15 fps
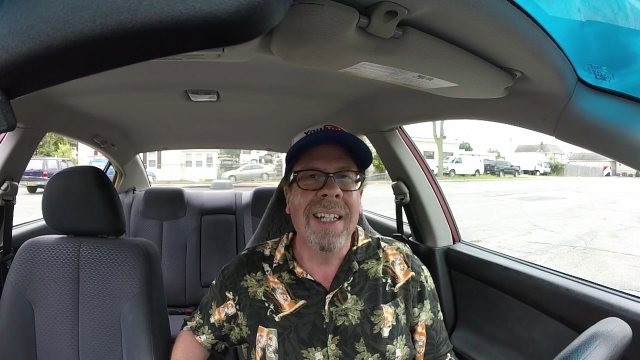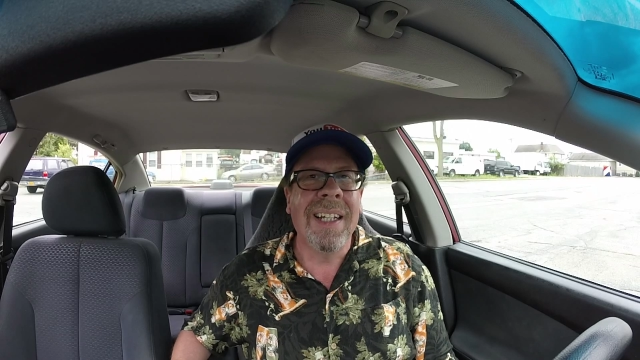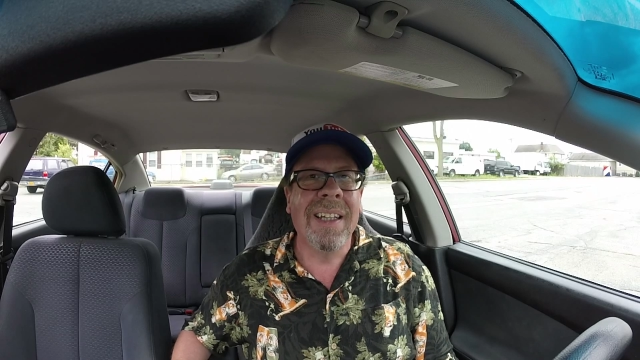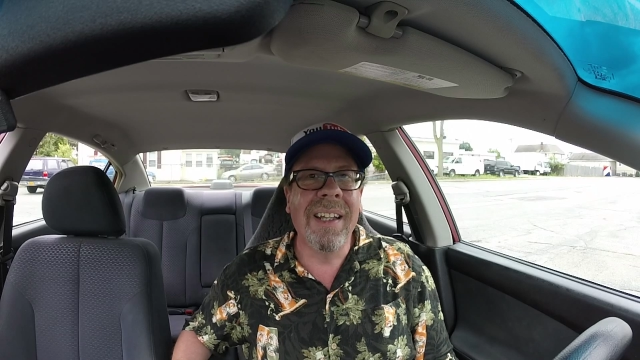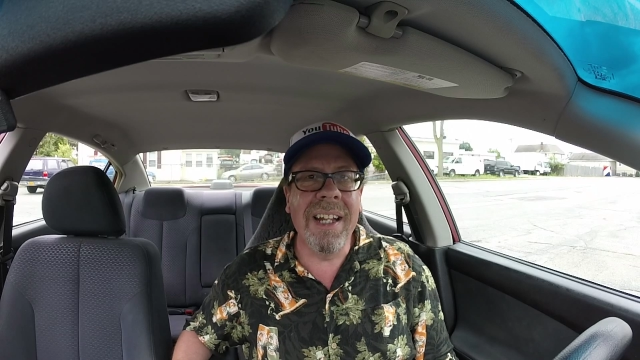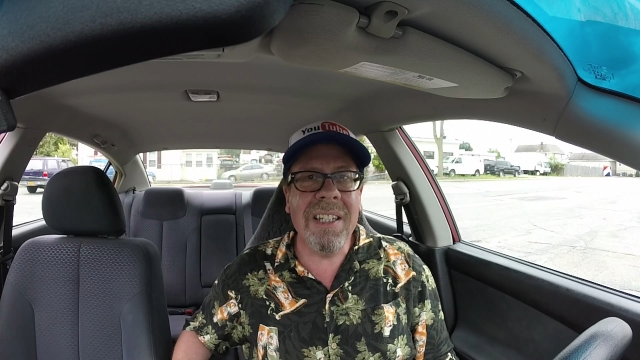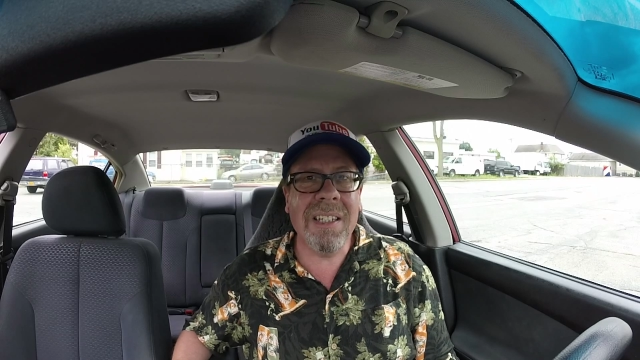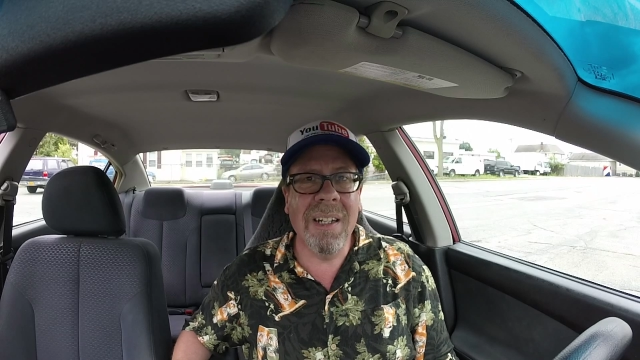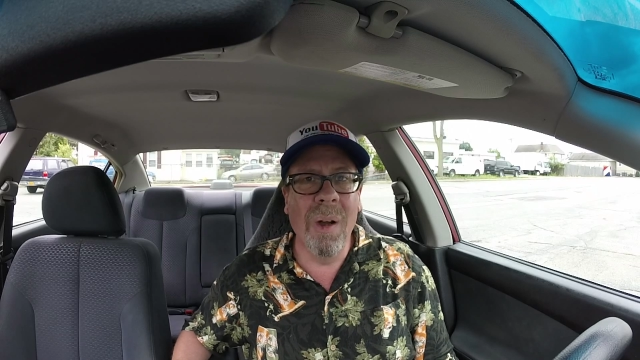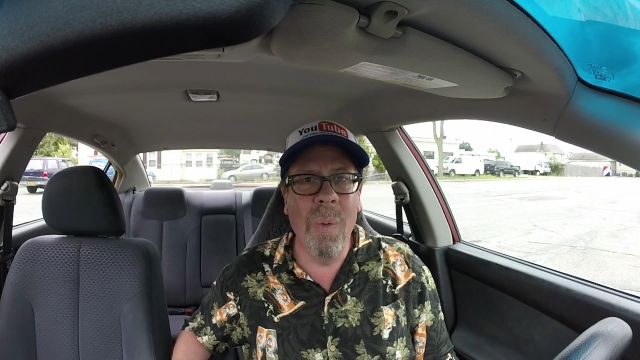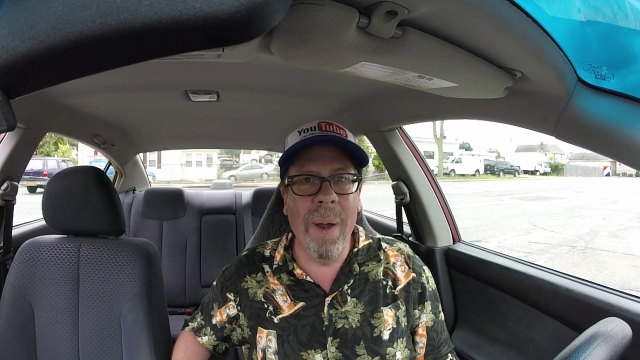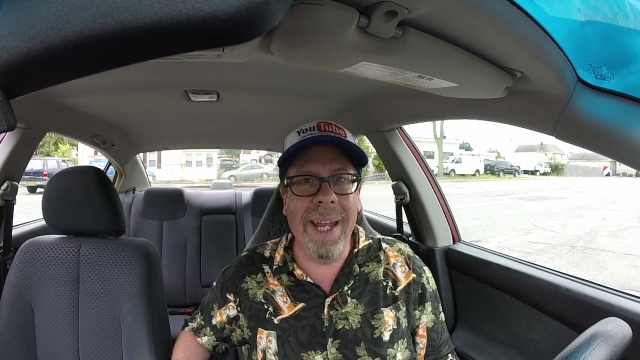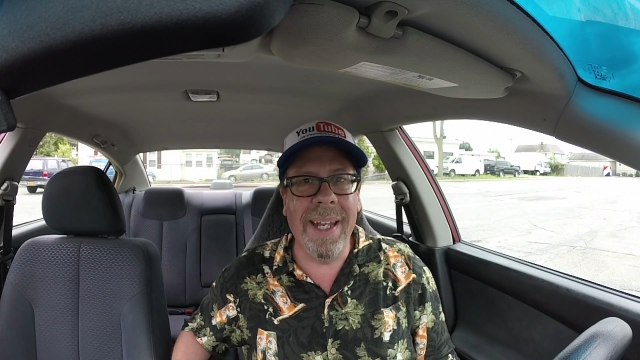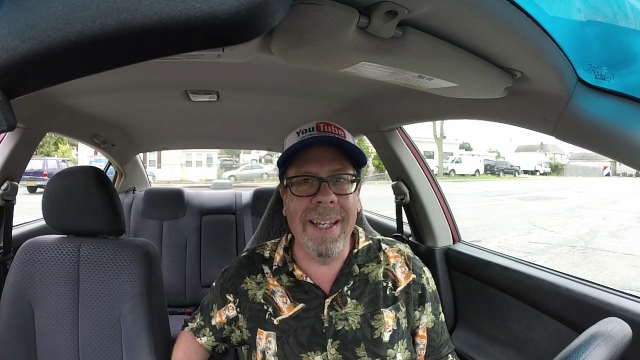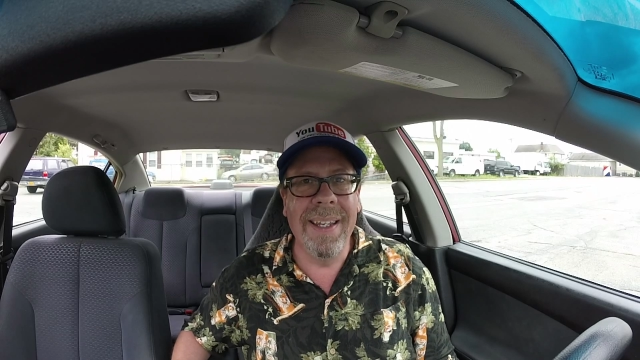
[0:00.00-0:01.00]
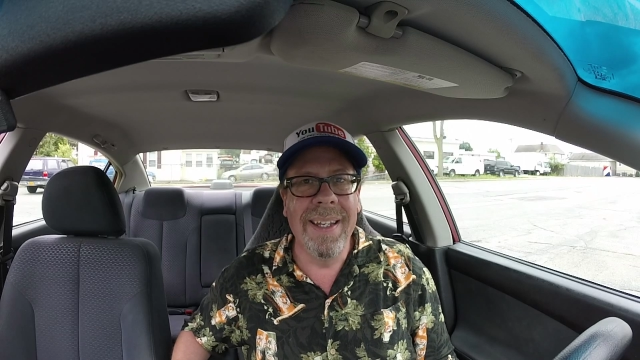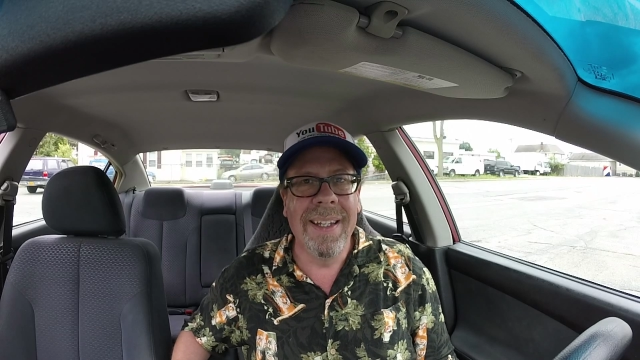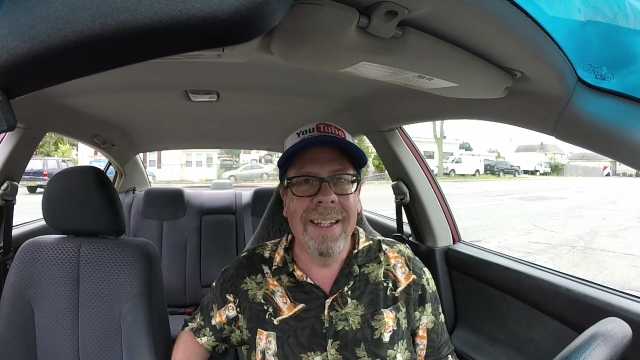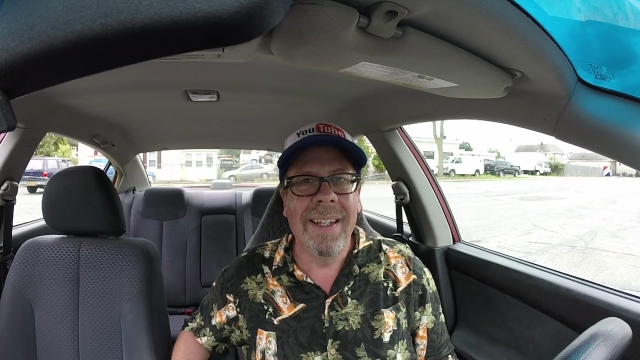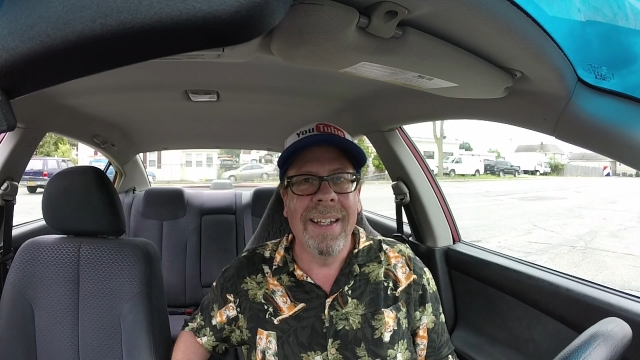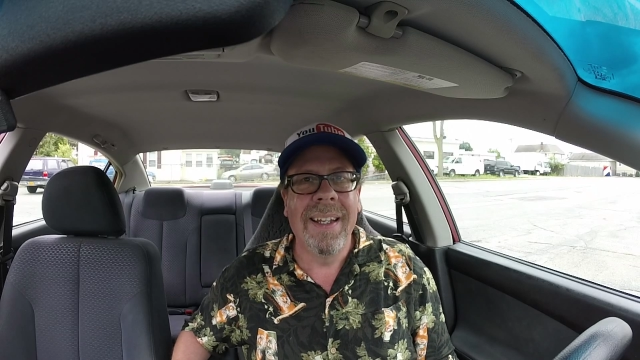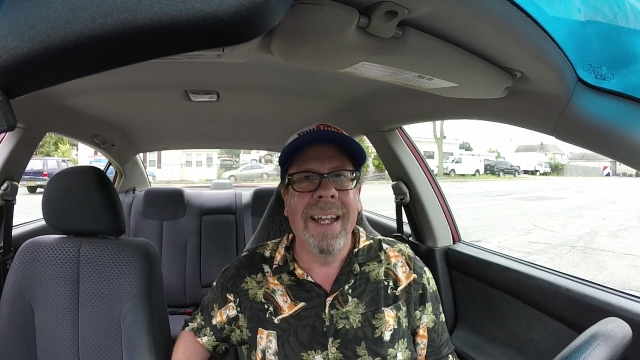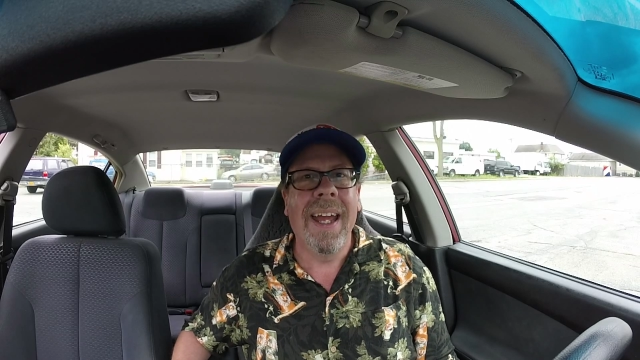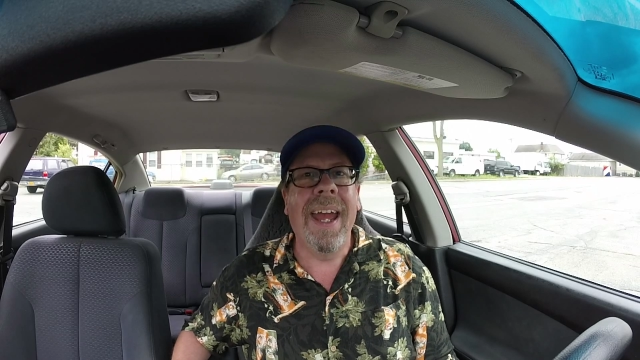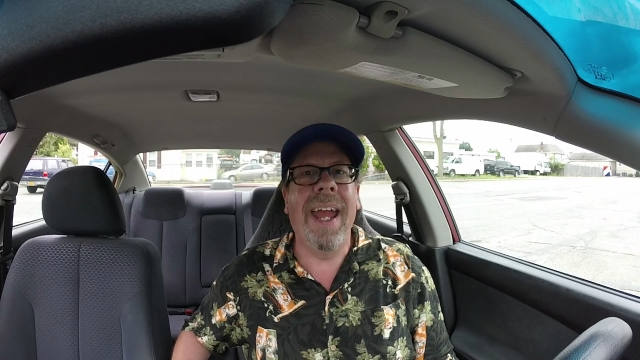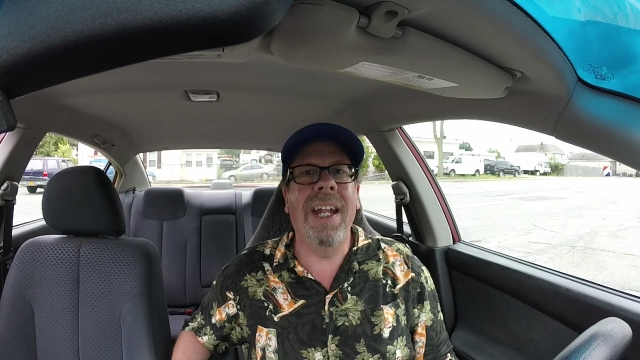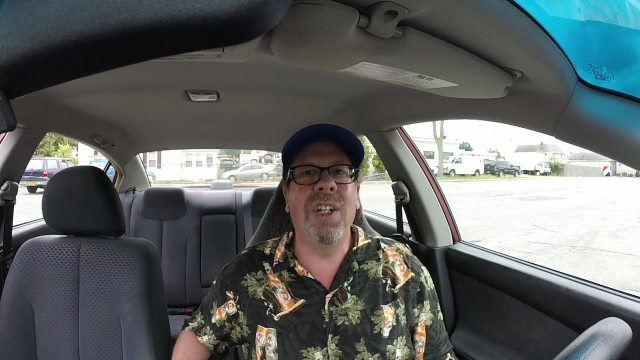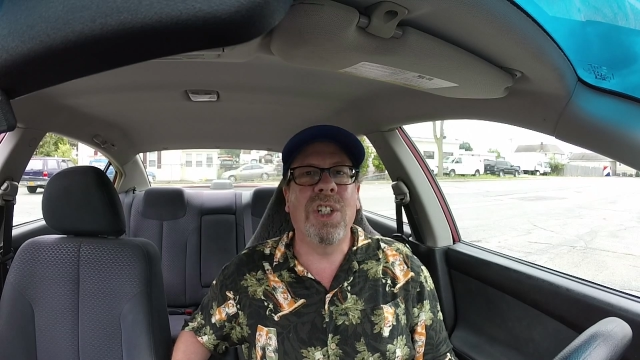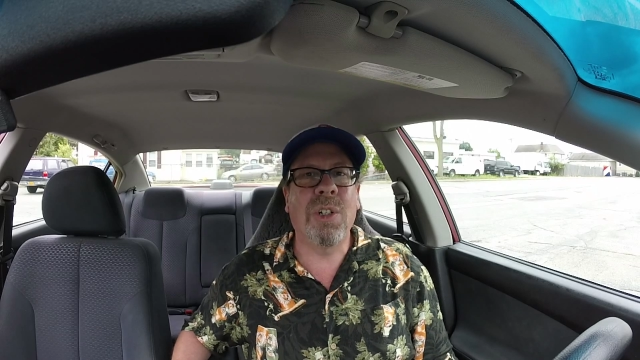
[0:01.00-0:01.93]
Let's go in and